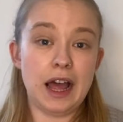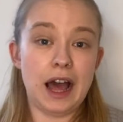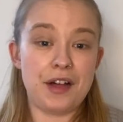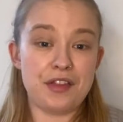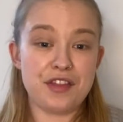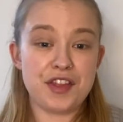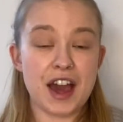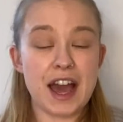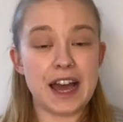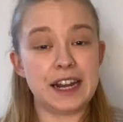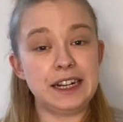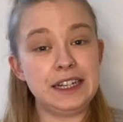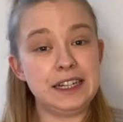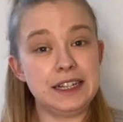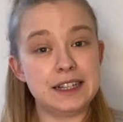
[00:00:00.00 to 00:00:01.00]
And
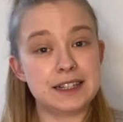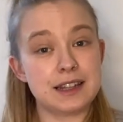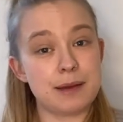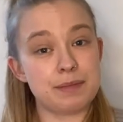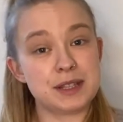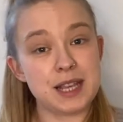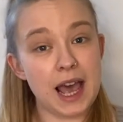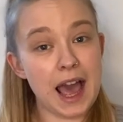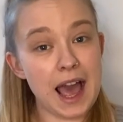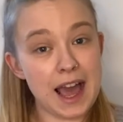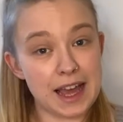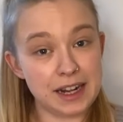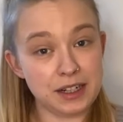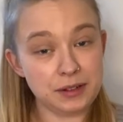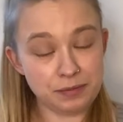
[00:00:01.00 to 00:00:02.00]
then step
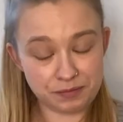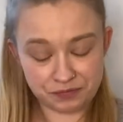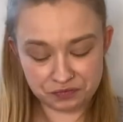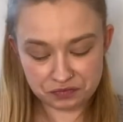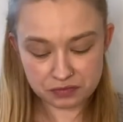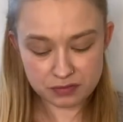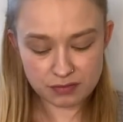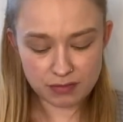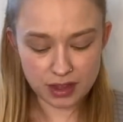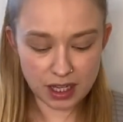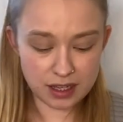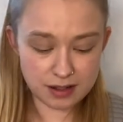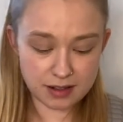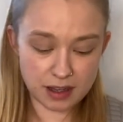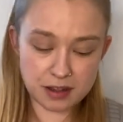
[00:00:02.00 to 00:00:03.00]
10
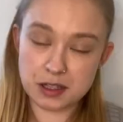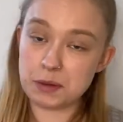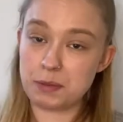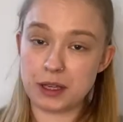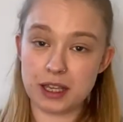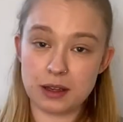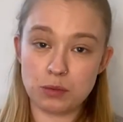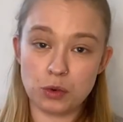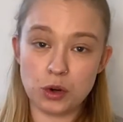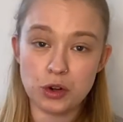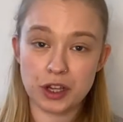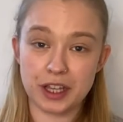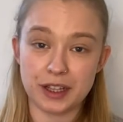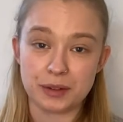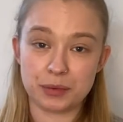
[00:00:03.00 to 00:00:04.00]
is going to be
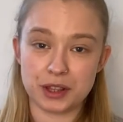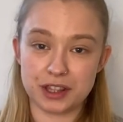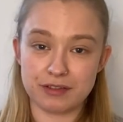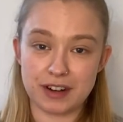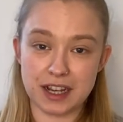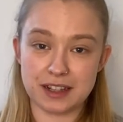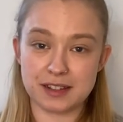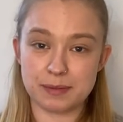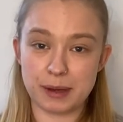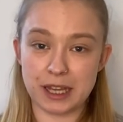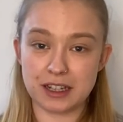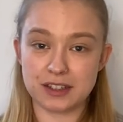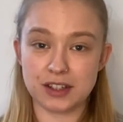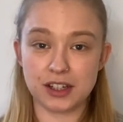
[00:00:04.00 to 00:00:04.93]
walking with the Rex Specs